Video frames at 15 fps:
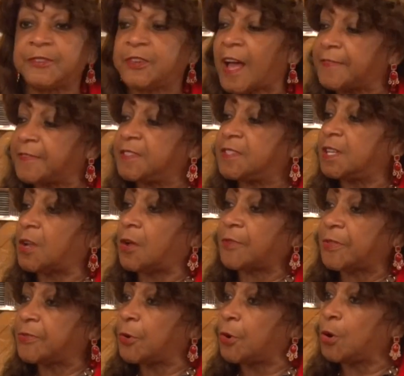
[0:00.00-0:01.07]
You have to sit on
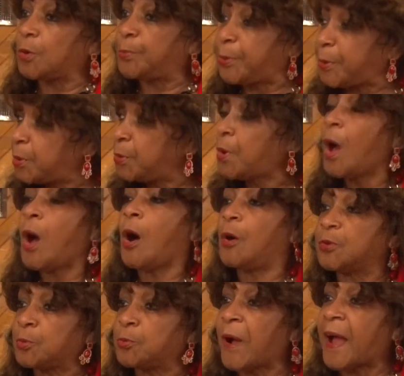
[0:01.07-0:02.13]
the third pew
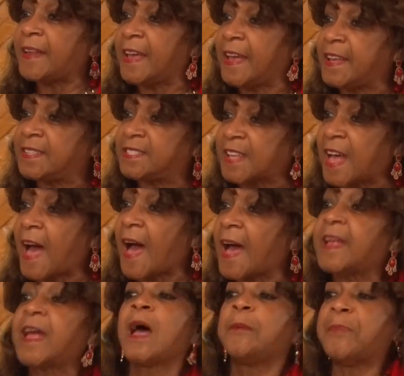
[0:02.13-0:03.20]
on the right hand
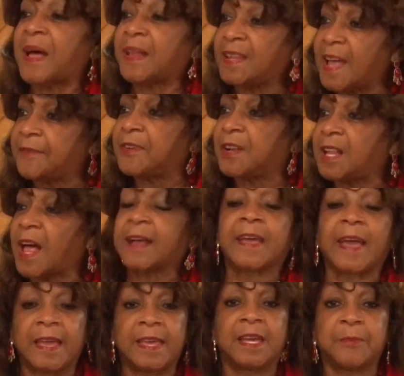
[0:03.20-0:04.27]
side by 11 o'clock
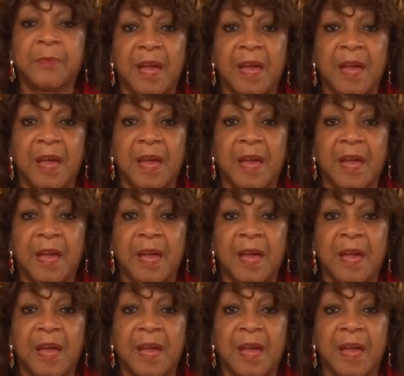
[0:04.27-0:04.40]
a.m.